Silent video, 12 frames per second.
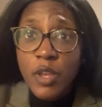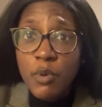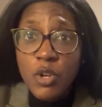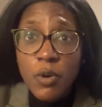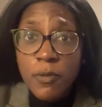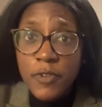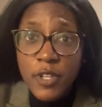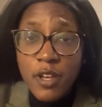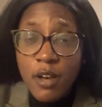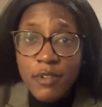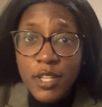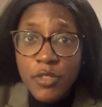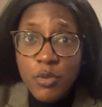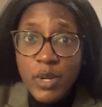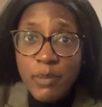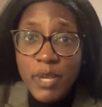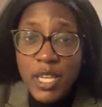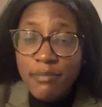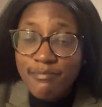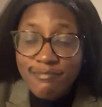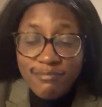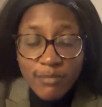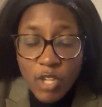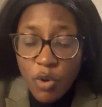they were going for the coveted three-peat.
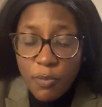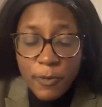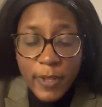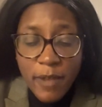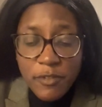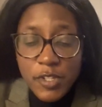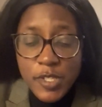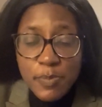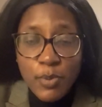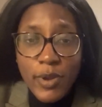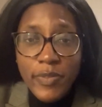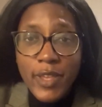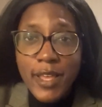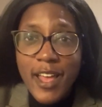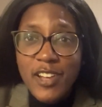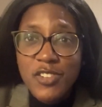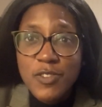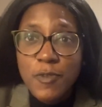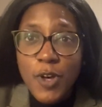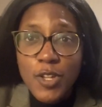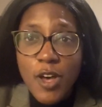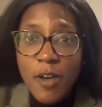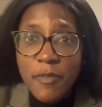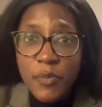Hopefully after this point, they kind of just fall
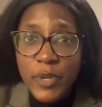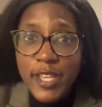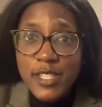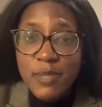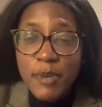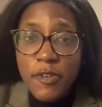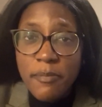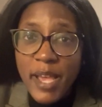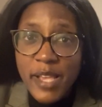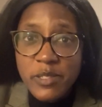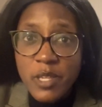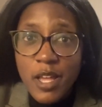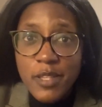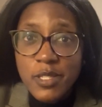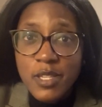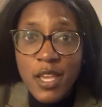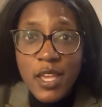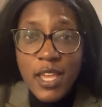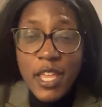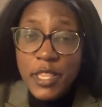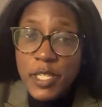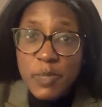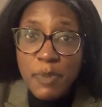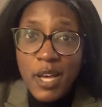off and we get some other mascots in
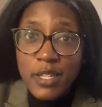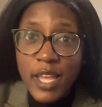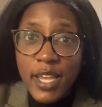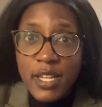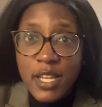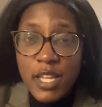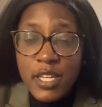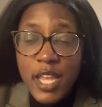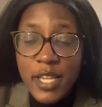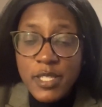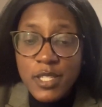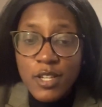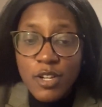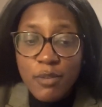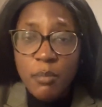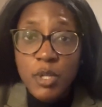the spotlight next year.